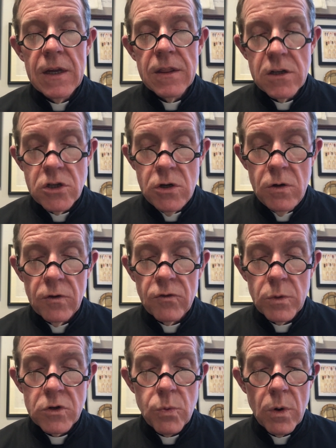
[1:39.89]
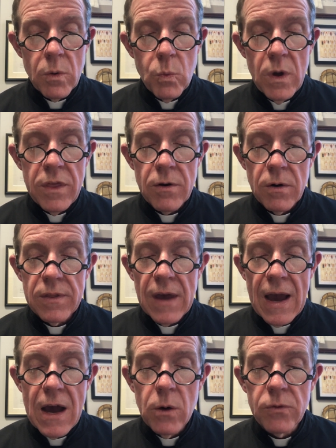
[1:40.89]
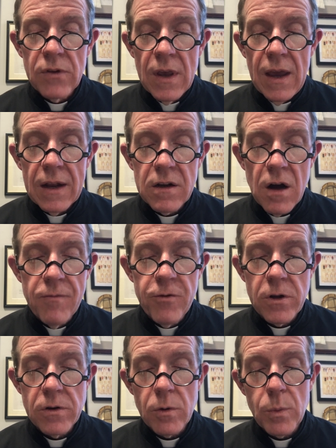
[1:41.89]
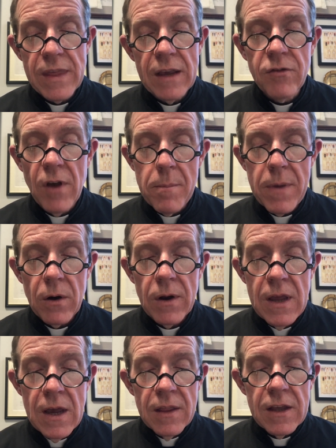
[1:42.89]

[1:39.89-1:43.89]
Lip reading: The Jews, which were with her in the house and comforted her, when they saw Mary,